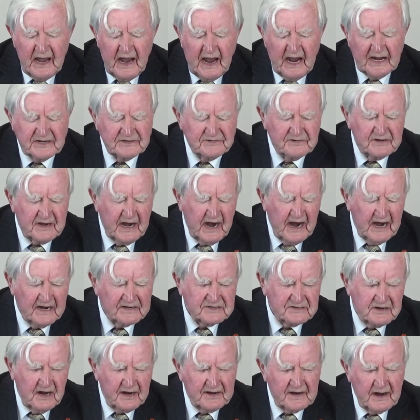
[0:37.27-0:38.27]
as
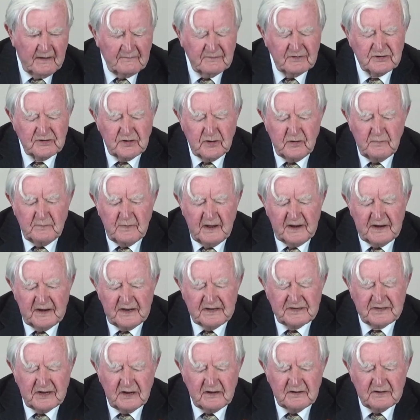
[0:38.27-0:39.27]
regards not having too many
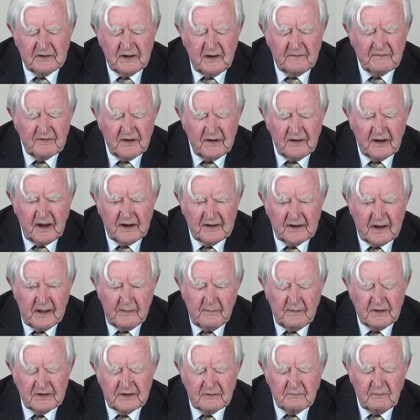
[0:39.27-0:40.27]
children if you're not
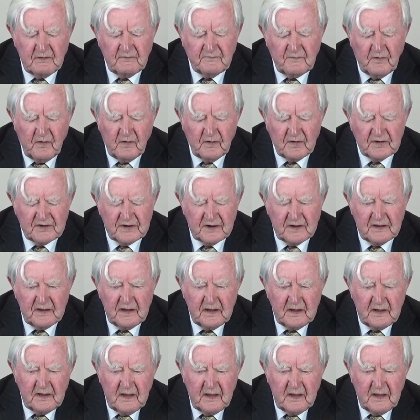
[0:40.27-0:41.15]
able to afford to